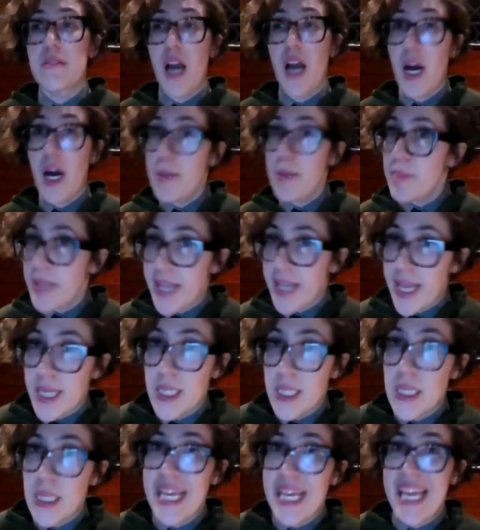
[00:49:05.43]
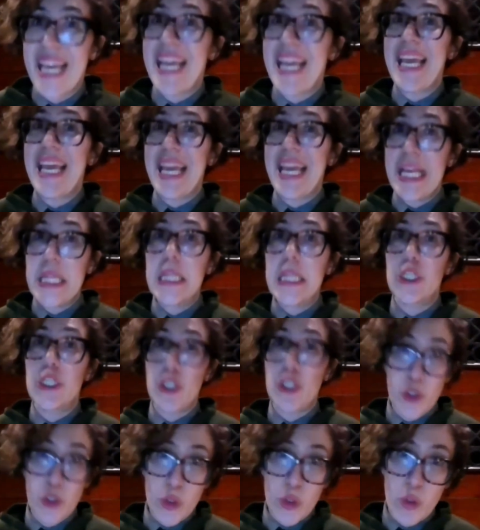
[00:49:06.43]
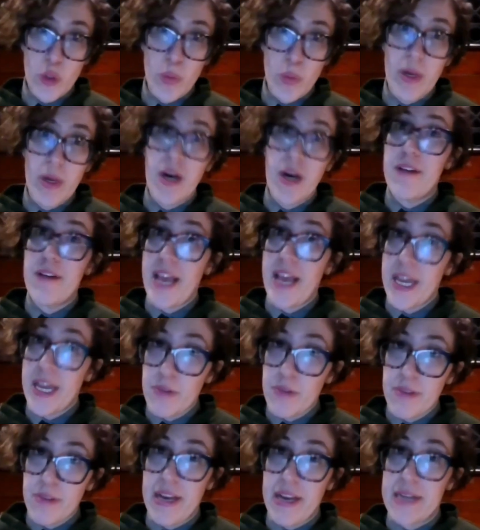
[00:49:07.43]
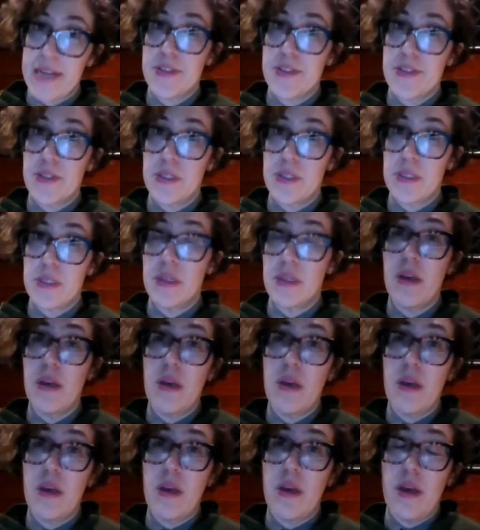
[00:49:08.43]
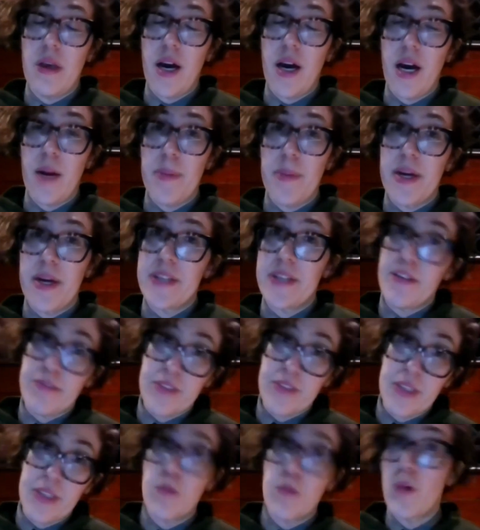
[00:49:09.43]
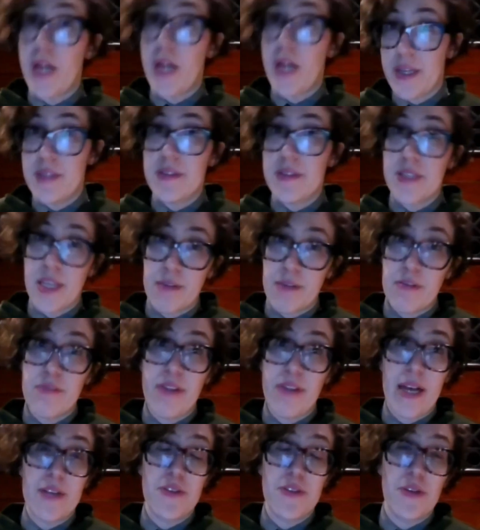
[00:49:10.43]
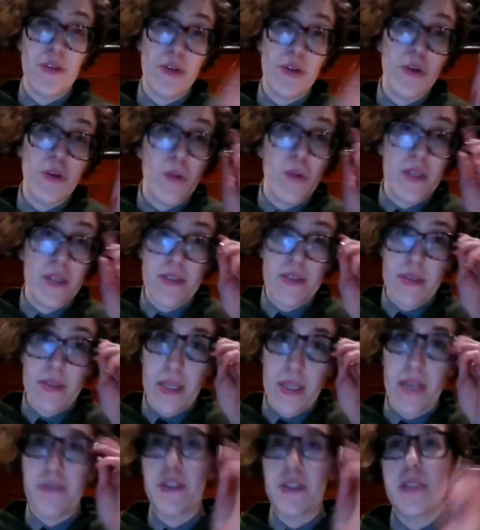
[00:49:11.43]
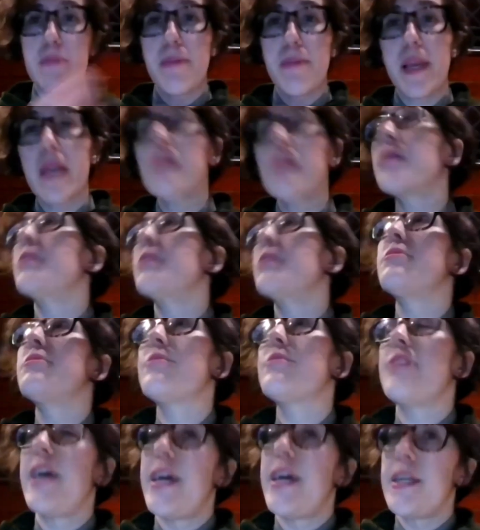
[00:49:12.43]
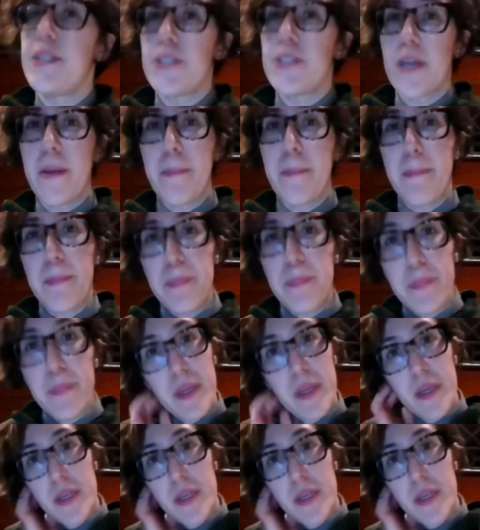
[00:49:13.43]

complicatedly in the tomb of Henry Vassall, um, a different white enslaver Vassall who once enslaved his parents. And um,